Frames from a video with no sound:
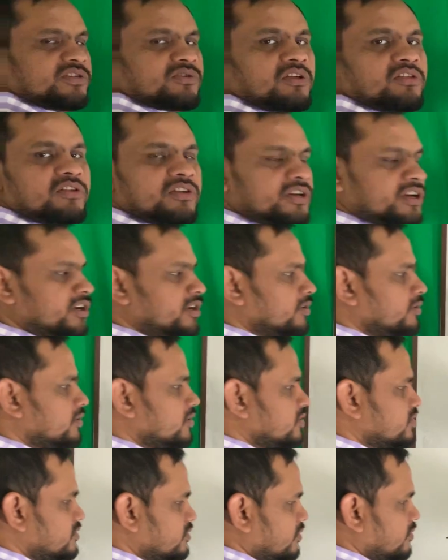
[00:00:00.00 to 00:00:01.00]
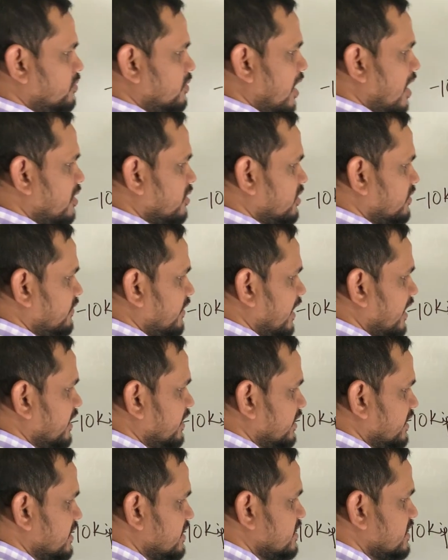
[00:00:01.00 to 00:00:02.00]
is already known. So how to
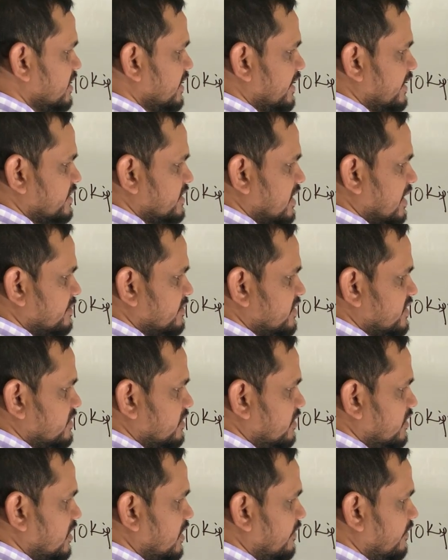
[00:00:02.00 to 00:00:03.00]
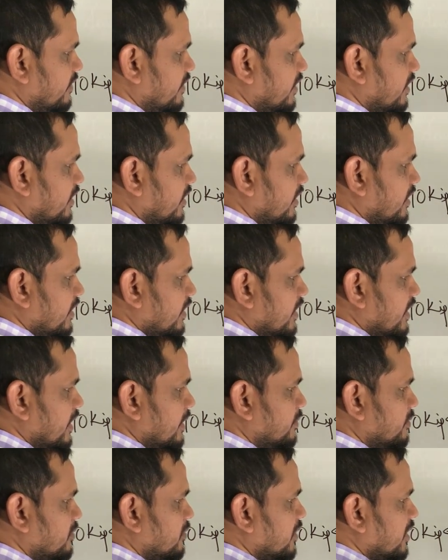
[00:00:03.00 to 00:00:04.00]
find this? Summation of
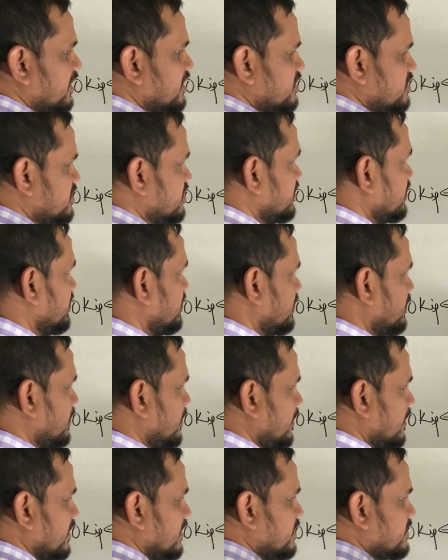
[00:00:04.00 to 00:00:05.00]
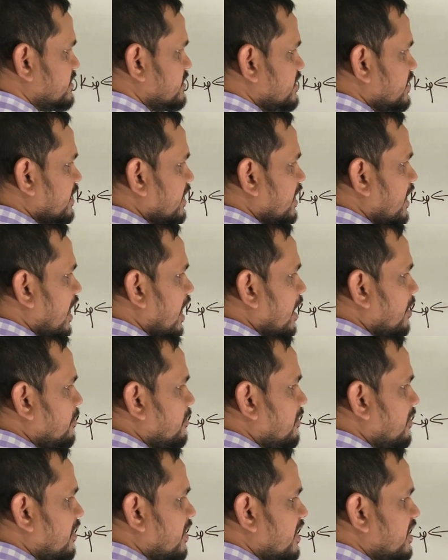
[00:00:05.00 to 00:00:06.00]
Fy is 0. Say
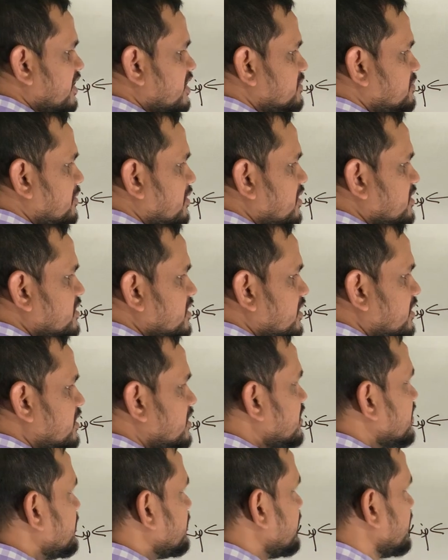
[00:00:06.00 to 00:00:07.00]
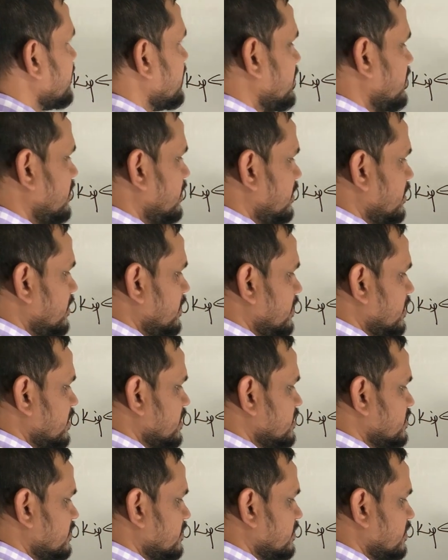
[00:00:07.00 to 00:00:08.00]
upward is positive.
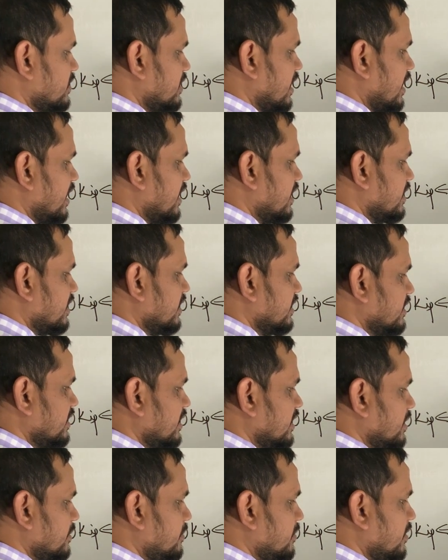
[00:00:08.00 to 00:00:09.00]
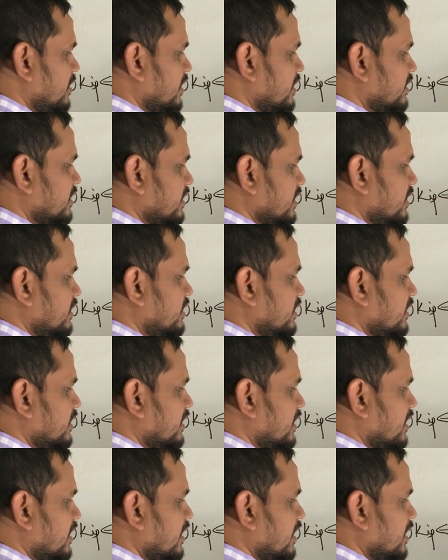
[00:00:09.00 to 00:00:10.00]
So
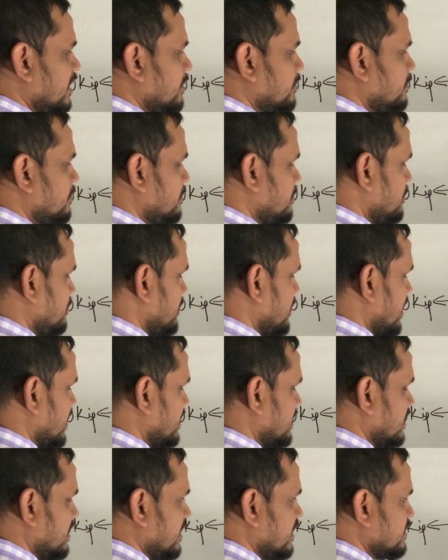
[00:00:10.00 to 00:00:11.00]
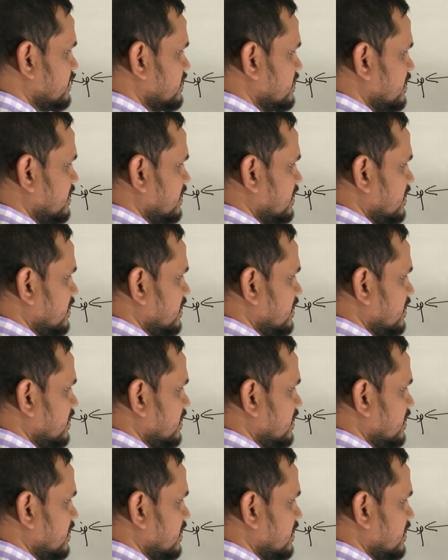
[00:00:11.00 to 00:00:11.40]
33.33 keep minus